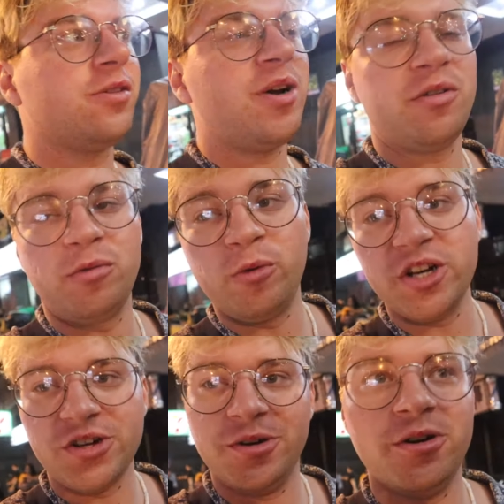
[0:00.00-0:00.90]
is my
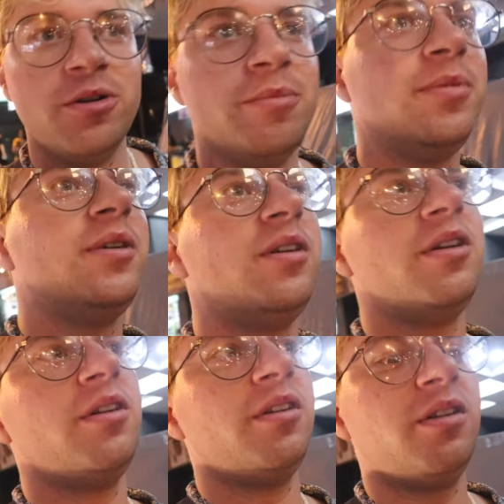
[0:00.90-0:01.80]
original home.
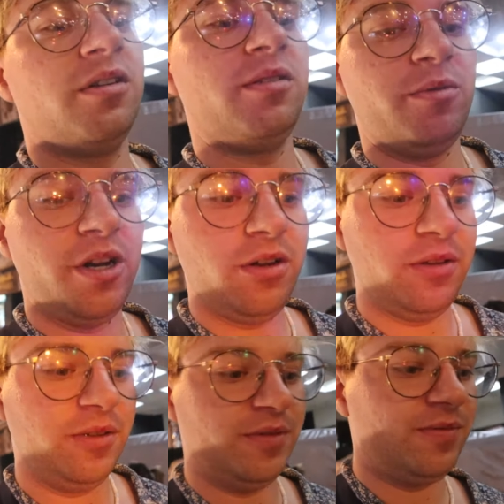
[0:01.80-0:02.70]
Well,
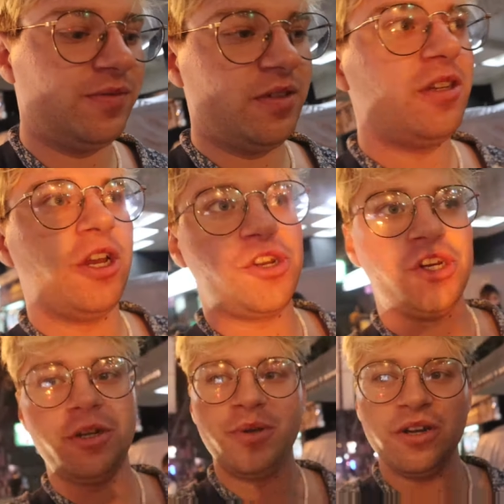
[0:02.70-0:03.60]
it
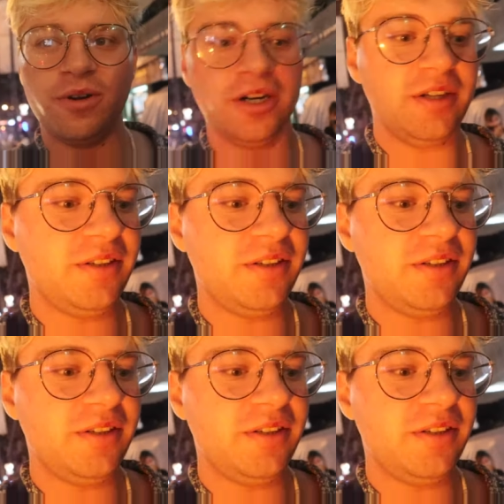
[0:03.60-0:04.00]
should be, right?